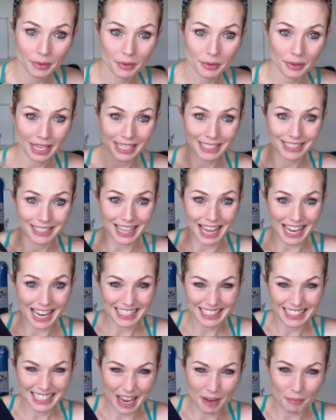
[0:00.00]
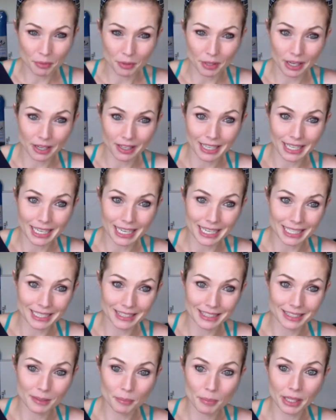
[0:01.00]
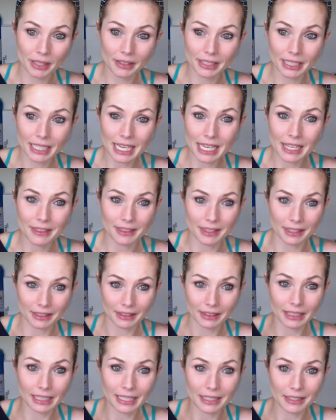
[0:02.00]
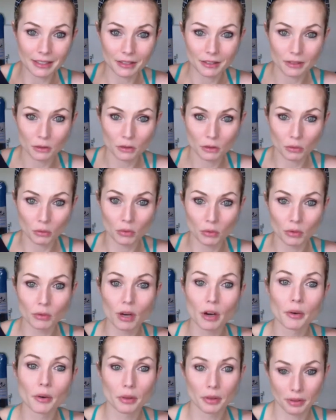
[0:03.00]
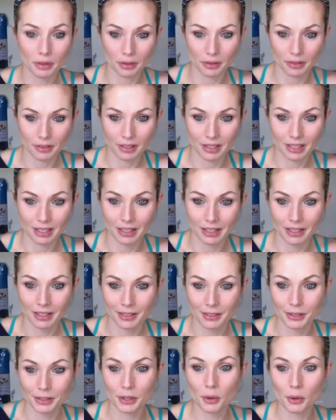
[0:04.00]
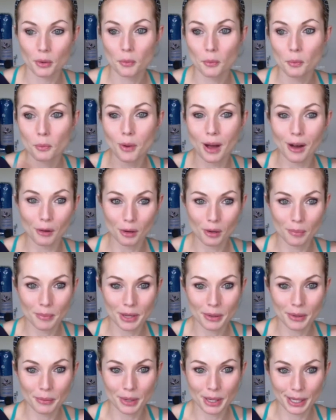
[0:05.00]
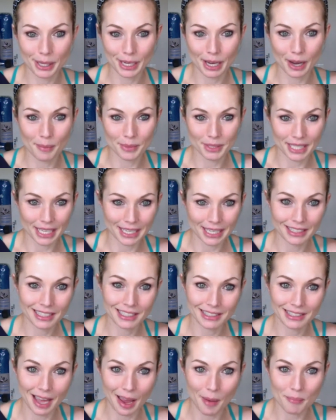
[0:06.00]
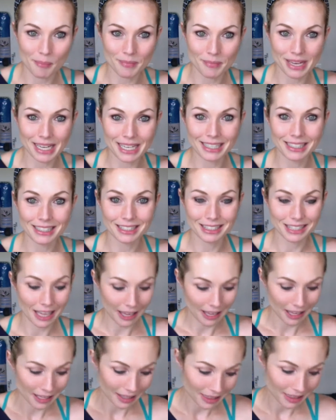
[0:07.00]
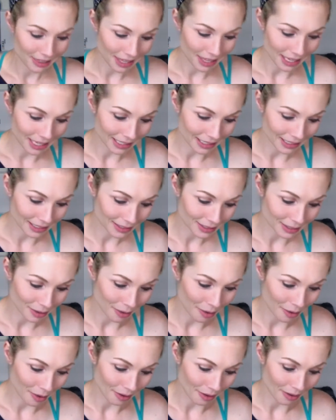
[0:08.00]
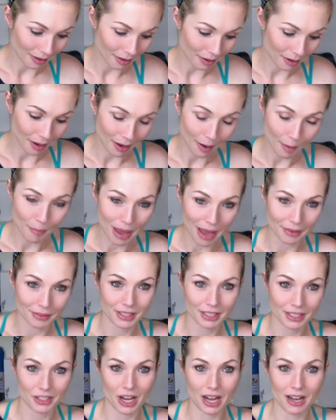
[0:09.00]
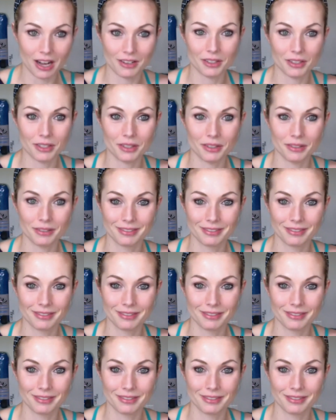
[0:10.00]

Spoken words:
It's that temporary instability that leads to growth. So welcome it when it comes in, because that means things are about to change.